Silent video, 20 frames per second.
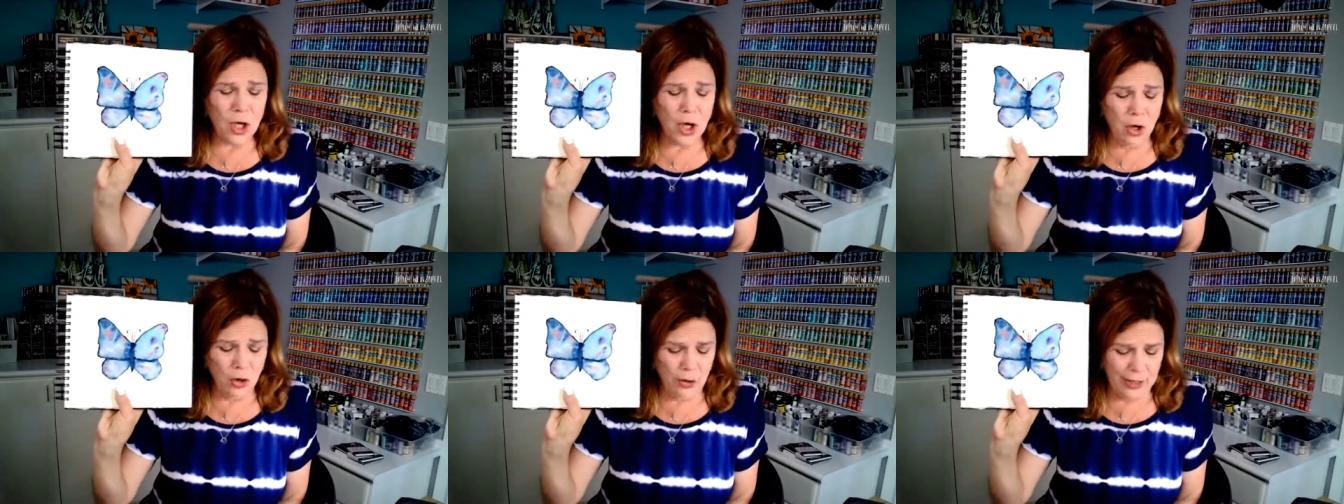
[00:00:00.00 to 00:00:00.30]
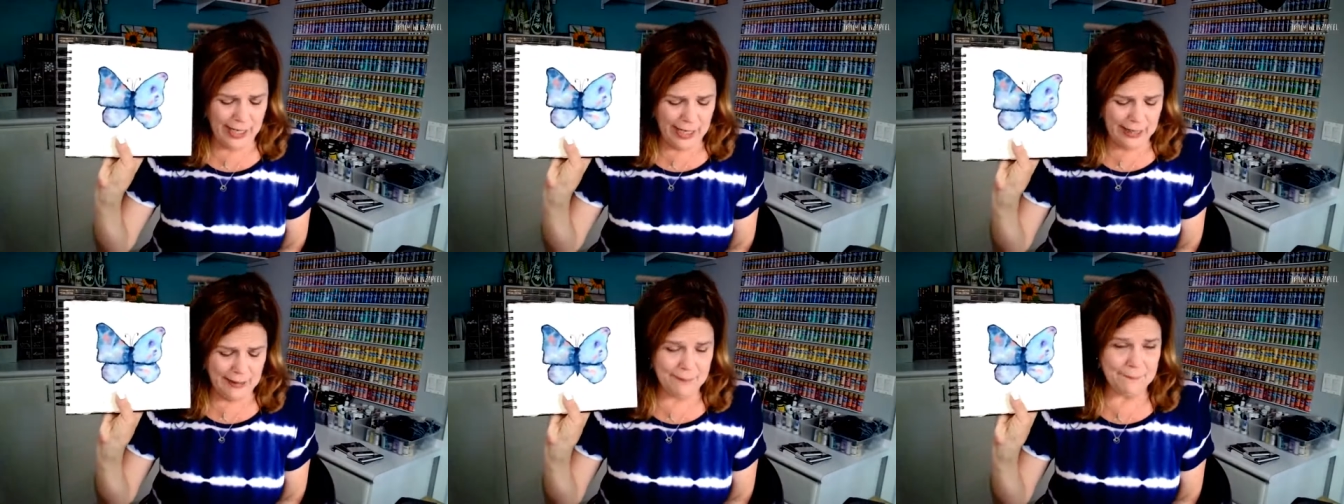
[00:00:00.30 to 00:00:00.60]

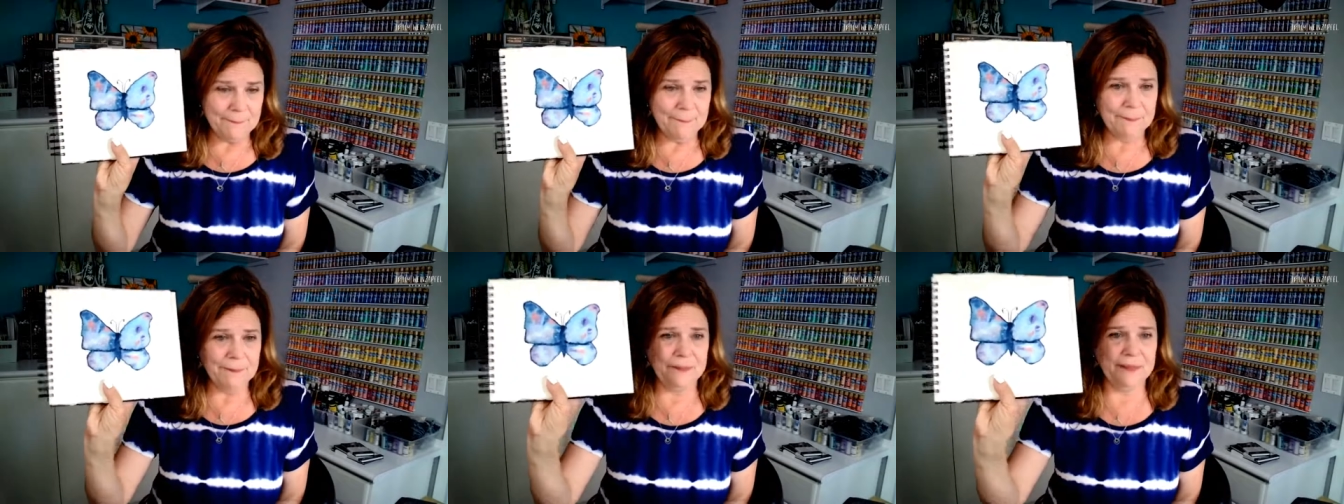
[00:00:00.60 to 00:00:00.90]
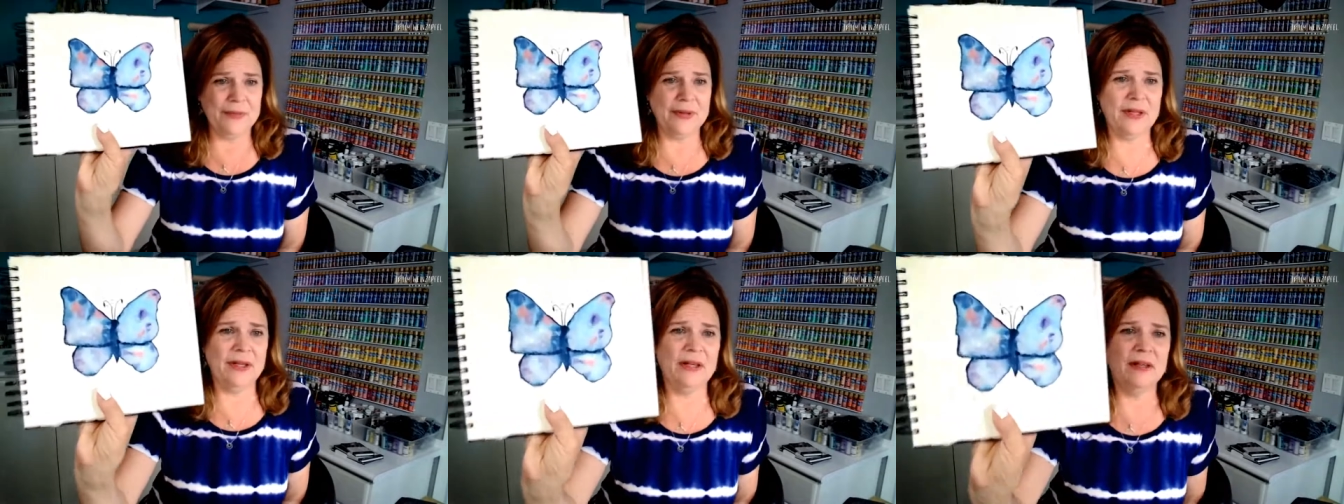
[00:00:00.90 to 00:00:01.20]
Okay.
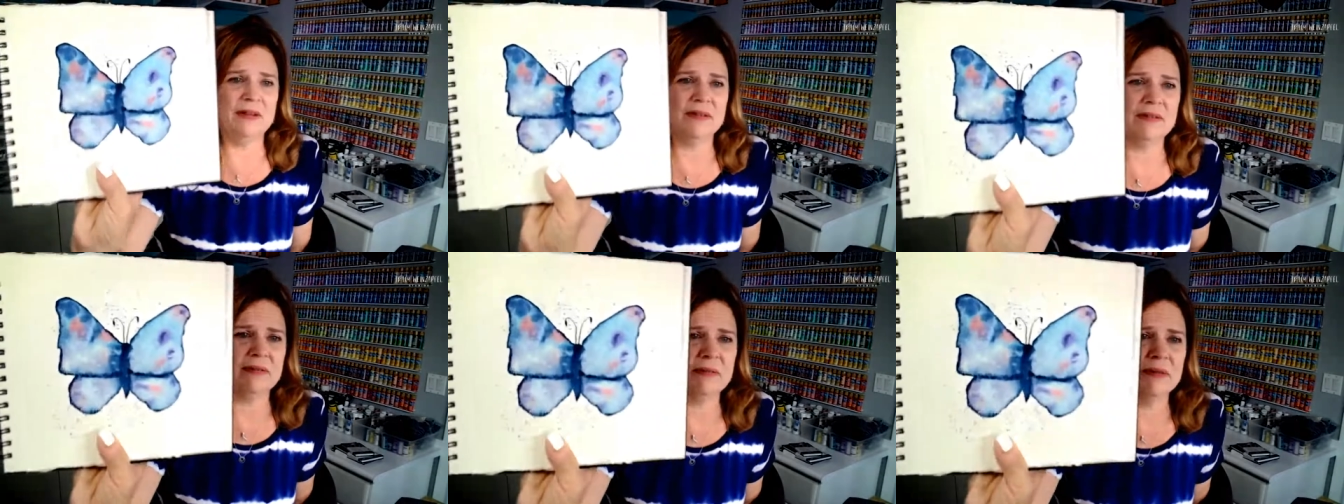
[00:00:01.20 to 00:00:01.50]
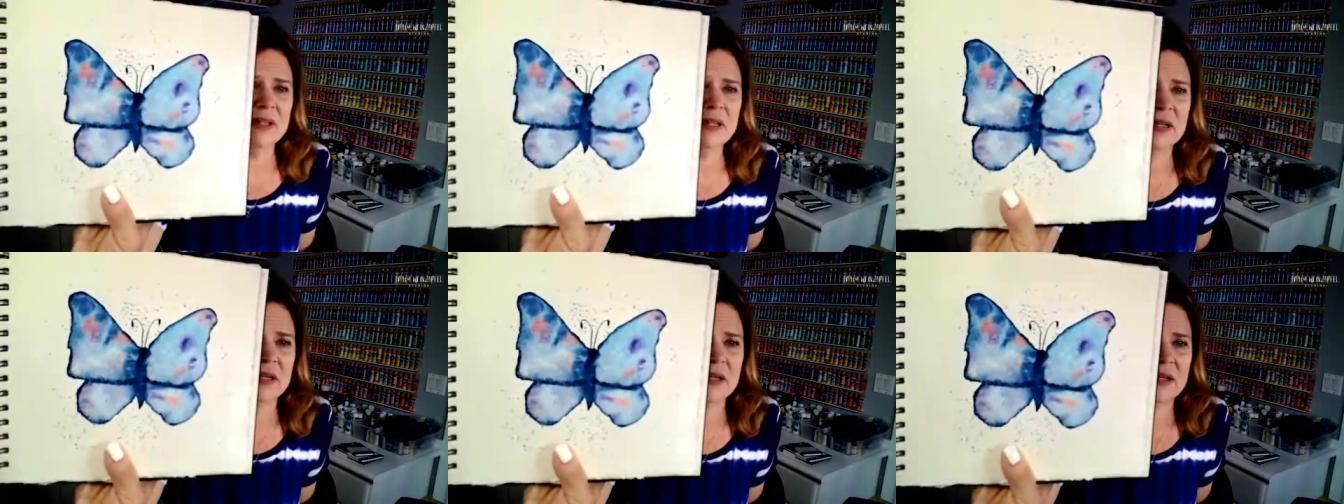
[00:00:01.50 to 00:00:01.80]
It's
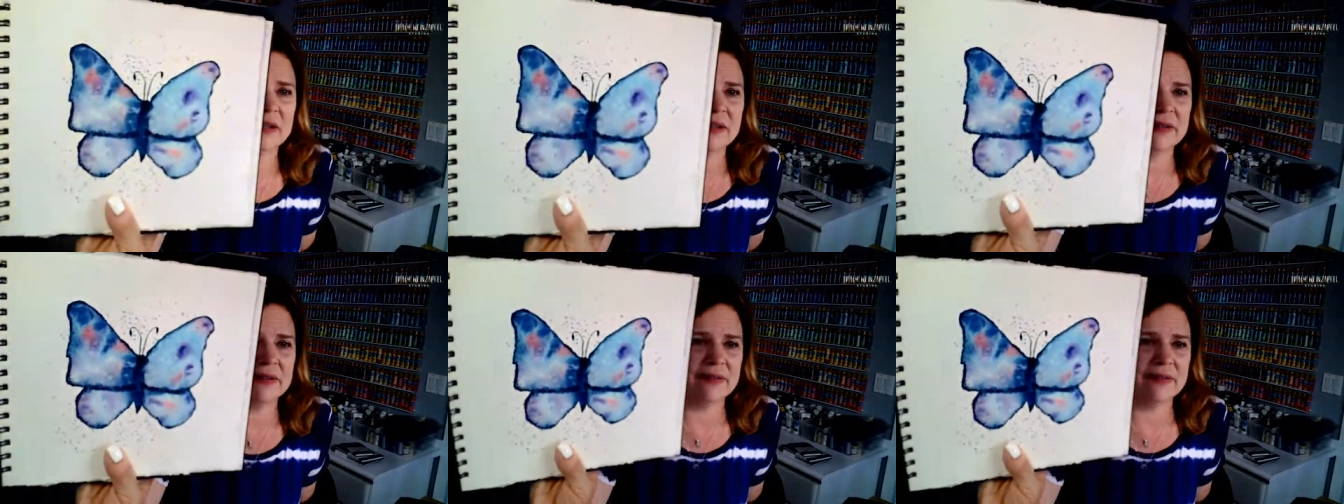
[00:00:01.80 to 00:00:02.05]
really hard to